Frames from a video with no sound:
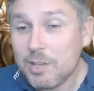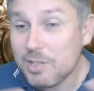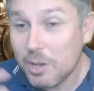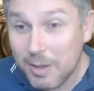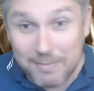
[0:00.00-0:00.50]

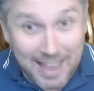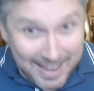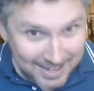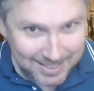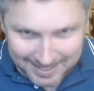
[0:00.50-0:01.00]
So, if
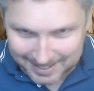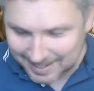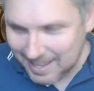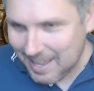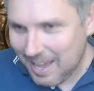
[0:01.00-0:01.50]

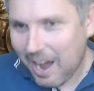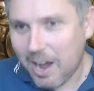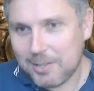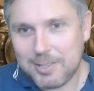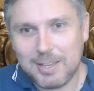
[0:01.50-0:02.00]
anything,
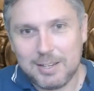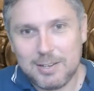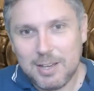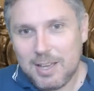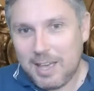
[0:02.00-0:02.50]
I
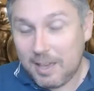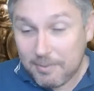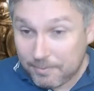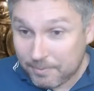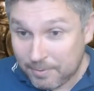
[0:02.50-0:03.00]
think
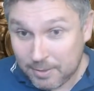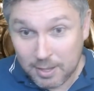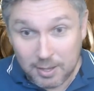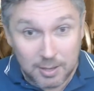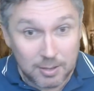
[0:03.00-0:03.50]
if
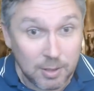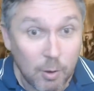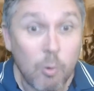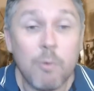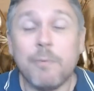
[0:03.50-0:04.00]
the the
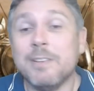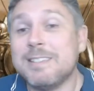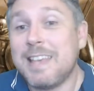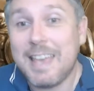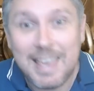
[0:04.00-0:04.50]

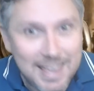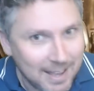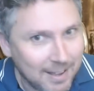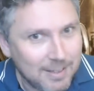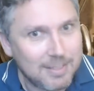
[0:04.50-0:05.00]
orphans
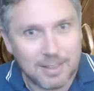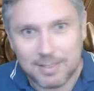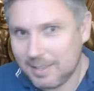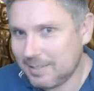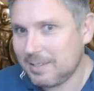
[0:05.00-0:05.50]
hear
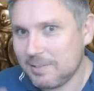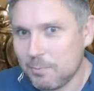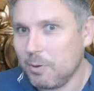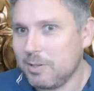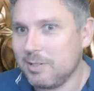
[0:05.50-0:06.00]
that this is
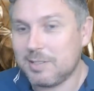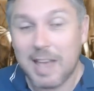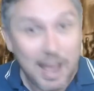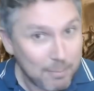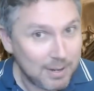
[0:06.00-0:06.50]
what is
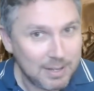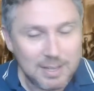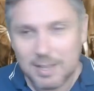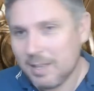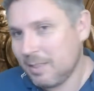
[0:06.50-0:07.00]

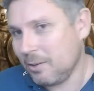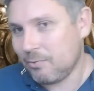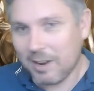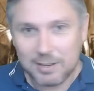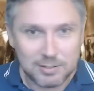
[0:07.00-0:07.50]
happening, the
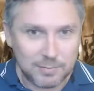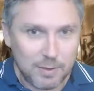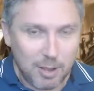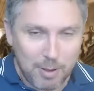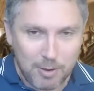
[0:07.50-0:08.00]
dragons have
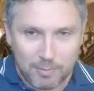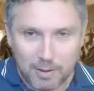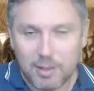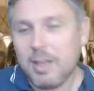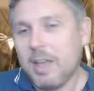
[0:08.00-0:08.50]
come
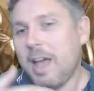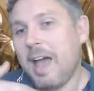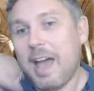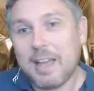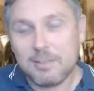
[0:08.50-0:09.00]
over,
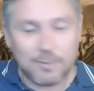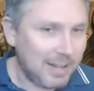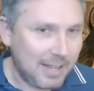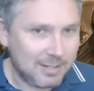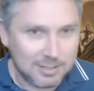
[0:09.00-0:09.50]
and
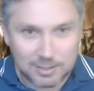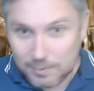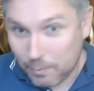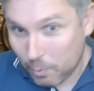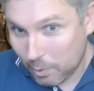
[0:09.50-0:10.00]
Volantis
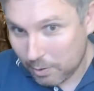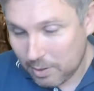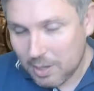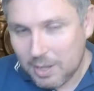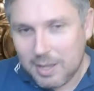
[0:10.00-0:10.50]
has fallen,